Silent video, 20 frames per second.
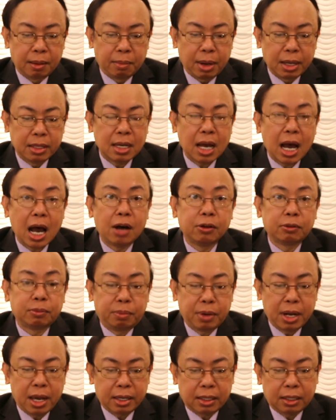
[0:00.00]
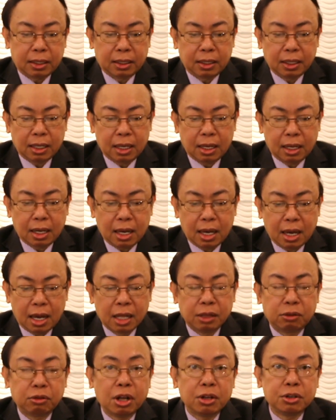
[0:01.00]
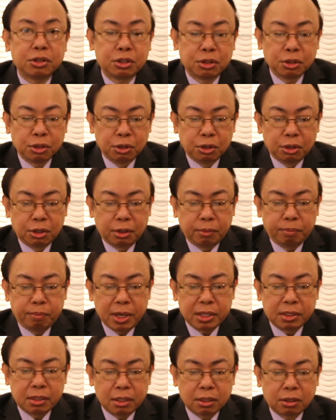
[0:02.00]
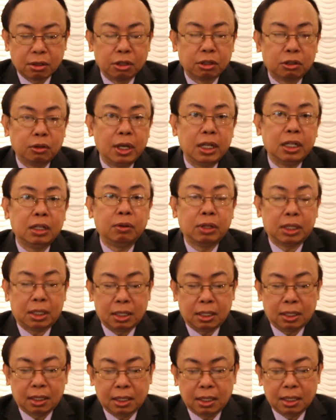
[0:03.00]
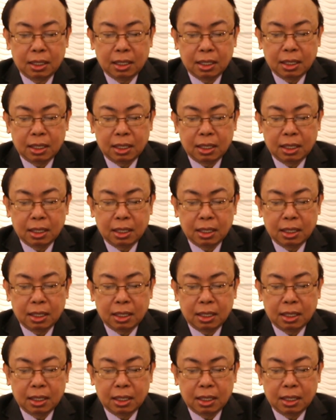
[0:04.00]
by the outbreak and to ensure business continuity